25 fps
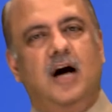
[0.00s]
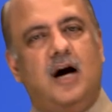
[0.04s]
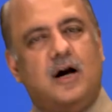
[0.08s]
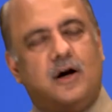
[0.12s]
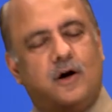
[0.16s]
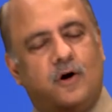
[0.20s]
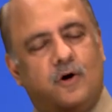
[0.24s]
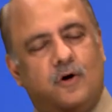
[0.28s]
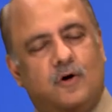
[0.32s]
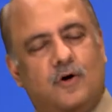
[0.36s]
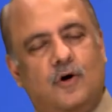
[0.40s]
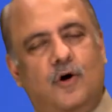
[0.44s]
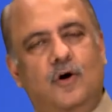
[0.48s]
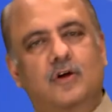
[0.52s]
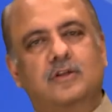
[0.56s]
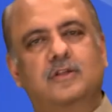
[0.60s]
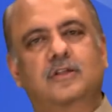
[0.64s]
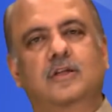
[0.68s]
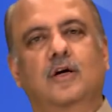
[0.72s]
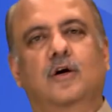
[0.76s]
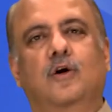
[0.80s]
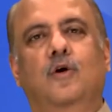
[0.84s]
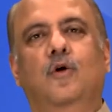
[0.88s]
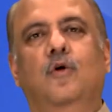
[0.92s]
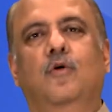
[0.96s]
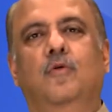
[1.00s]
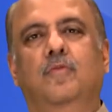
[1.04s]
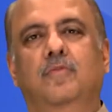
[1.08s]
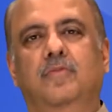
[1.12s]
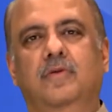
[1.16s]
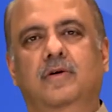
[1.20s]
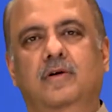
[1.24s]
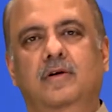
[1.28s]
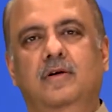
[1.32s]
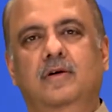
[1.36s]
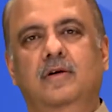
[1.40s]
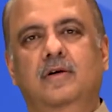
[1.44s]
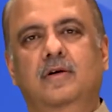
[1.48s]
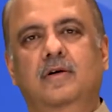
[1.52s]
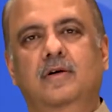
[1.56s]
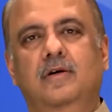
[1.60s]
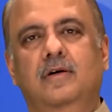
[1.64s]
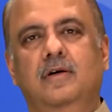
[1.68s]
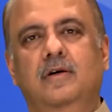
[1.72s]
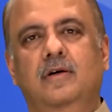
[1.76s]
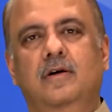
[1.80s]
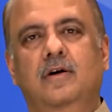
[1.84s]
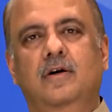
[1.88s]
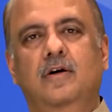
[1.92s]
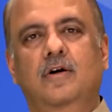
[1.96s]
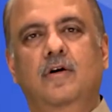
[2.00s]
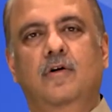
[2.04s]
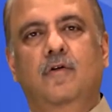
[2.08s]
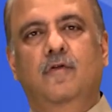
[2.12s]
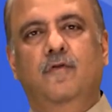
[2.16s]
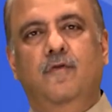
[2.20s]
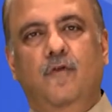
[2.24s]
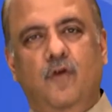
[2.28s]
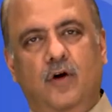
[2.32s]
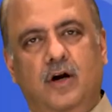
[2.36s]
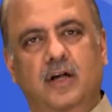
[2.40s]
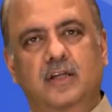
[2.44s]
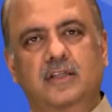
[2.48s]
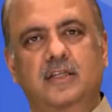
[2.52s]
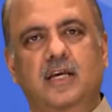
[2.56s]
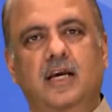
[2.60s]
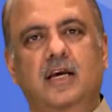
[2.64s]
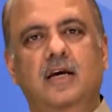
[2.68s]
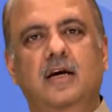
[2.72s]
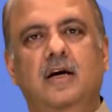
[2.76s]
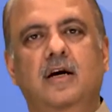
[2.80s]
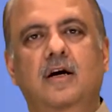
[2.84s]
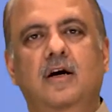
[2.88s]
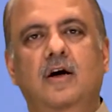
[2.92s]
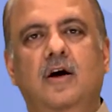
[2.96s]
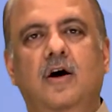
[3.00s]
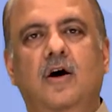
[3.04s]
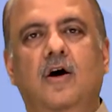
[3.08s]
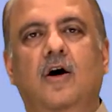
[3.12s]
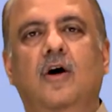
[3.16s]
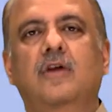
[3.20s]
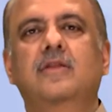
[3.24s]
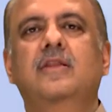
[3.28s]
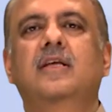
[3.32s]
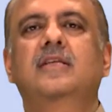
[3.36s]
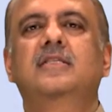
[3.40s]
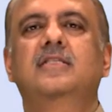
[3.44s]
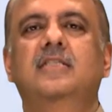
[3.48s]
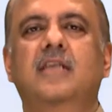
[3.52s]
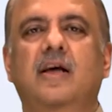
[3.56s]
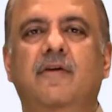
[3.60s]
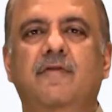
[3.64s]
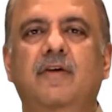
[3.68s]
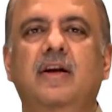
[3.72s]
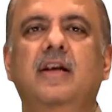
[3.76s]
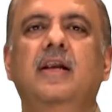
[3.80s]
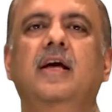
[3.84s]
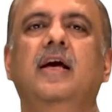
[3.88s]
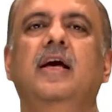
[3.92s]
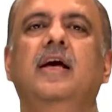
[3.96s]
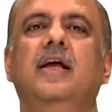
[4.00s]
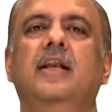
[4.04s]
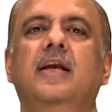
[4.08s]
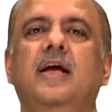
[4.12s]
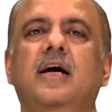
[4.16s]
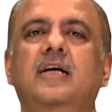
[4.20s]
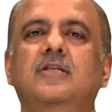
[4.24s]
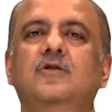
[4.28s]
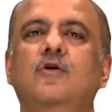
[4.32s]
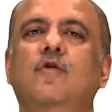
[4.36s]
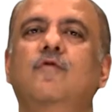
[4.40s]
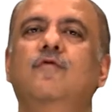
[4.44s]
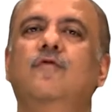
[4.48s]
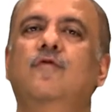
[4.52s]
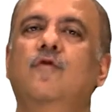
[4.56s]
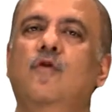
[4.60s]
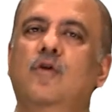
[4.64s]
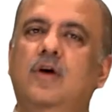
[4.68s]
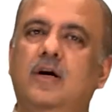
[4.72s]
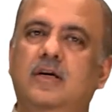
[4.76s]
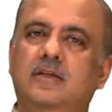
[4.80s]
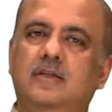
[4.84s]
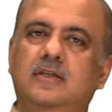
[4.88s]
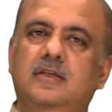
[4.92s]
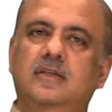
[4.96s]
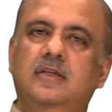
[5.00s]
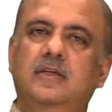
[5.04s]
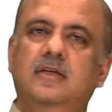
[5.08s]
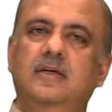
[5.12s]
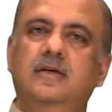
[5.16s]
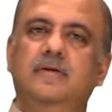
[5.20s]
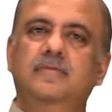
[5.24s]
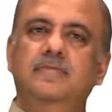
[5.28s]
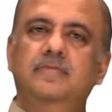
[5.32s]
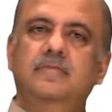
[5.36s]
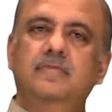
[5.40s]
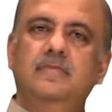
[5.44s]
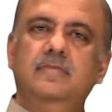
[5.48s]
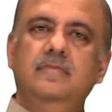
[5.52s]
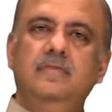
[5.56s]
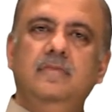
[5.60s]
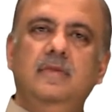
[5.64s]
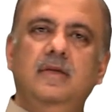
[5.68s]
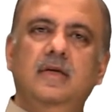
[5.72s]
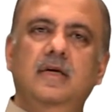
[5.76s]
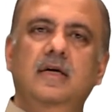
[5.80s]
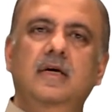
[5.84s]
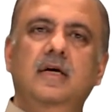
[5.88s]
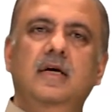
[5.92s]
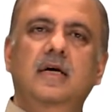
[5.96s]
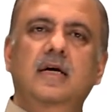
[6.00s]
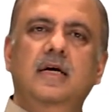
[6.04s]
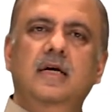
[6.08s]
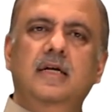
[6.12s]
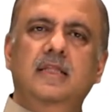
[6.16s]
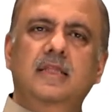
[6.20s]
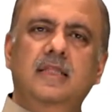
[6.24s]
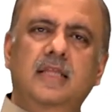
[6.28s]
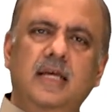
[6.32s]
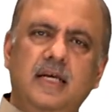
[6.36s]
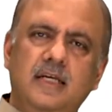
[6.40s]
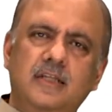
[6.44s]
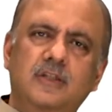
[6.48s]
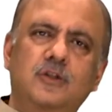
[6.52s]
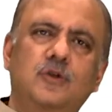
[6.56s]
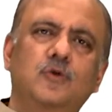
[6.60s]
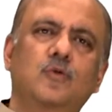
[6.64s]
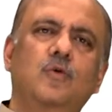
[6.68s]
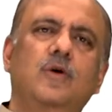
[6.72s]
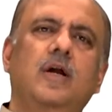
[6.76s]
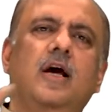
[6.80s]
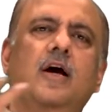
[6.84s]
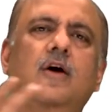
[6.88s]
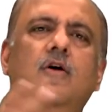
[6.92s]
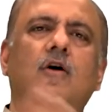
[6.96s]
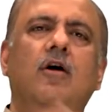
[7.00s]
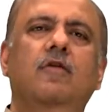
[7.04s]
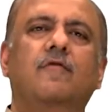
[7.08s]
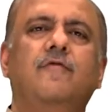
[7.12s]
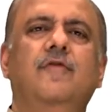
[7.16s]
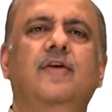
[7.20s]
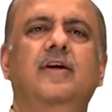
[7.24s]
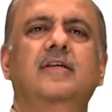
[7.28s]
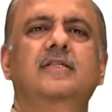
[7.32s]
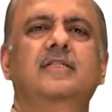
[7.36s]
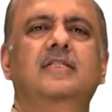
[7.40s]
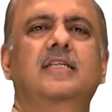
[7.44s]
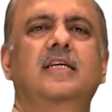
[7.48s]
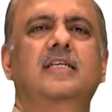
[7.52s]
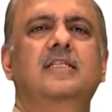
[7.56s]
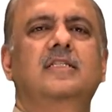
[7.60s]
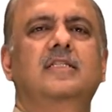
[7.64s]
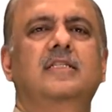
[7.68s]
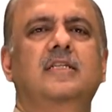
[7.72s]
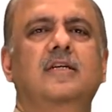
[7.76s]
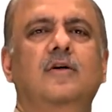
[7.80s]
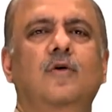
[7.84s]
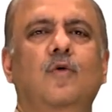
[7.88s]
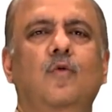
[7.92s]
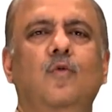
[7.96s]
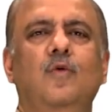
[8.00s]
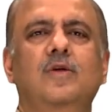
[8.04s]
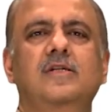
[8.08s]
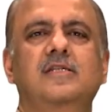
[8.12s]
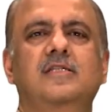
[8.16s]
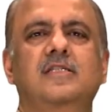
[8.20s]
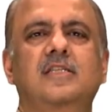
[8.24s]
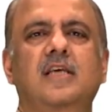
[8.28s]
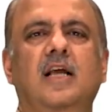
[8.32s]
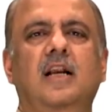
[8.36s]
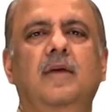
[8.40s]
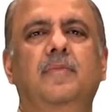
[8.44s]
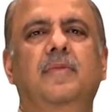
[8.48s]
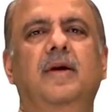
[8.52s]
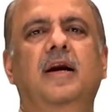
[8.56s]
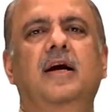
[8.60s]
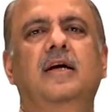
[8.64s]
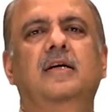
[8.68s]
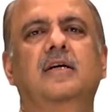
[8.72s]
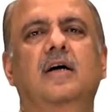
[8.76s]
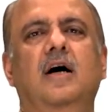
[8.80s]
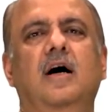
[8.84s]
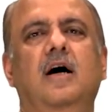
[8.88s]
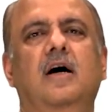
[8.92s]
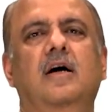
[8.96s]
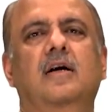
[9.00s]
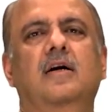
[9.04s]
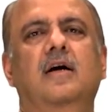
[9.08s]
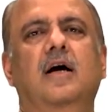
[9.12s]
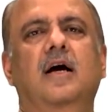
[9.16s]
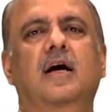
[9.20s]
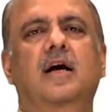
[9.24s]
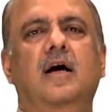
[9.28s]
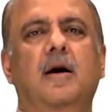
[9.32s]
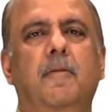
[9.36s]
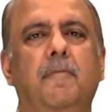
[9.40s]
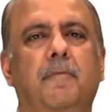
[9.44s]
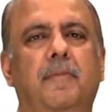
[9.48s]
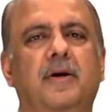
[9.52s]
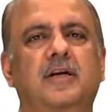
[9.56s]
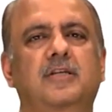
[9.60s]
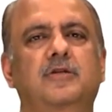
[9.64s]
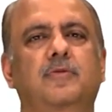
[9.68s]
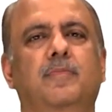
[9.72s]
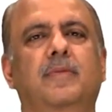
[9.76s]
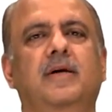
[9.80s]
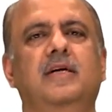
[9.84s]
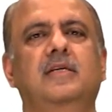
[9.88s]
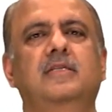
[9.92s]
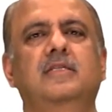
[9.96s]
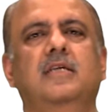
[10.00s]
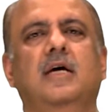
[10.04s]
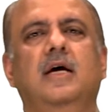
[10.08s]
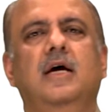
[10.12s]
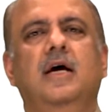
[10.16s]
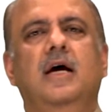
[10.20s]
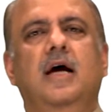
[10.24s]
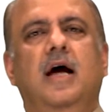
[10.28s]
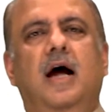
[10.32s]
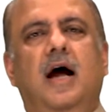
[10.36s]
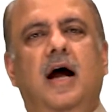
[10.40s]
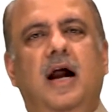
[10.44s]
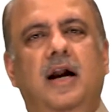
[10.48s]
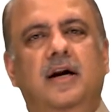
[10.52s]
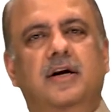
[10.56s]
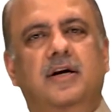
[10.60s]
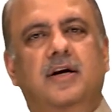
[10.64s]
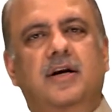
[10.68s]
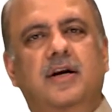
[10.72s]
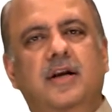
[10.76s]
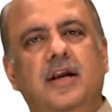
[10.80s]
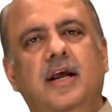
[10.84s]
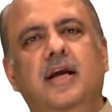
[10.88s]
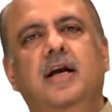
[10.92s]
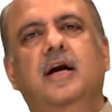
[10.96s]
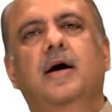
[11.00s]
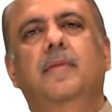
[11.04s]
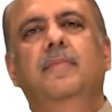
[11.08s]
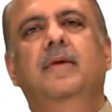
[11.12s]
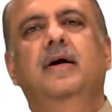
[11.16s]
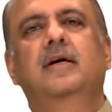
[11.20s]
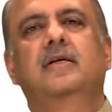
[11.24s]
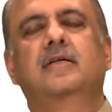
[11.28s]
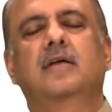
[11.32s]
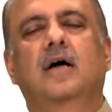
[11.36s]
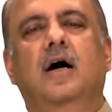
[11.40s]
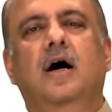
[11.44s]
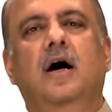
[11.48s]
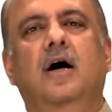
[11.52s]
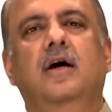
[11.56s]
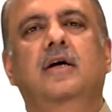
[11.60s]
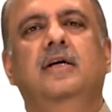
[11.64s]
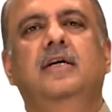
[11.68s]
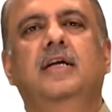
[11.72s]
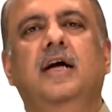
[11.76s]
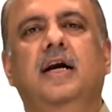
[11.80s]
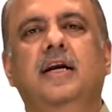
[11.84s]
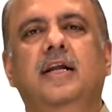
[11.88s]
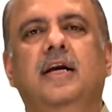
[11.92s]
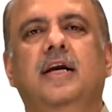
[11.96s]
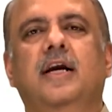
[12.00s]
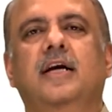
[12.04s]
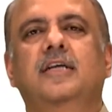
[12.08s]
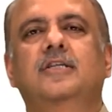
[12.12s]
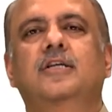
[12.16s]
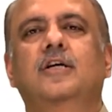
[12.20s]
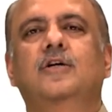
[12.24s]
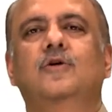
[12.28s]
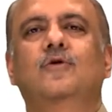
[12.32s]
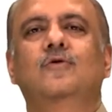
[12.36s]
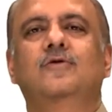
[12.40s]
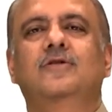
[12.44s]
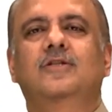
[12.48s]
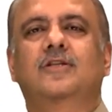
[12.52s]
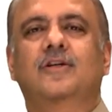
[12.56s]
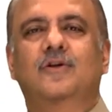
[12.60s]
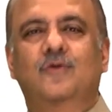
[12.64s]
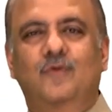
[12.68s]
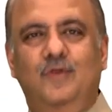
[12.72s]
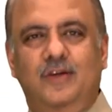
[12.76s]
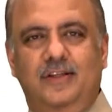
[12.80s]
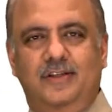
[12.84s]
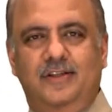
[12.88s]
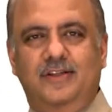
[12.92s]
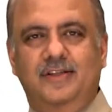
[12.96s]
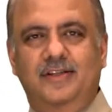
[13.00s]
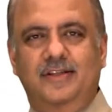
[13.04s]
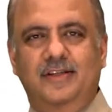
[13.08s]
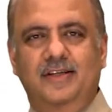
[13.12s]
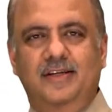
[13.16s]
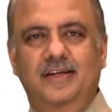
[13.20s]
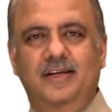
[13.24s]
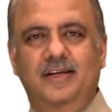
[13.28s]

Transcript: across the globe, focusing on the 7 areas of focus. These 2-day conferences will celebrate our accomplishments and recommit our dedication to service.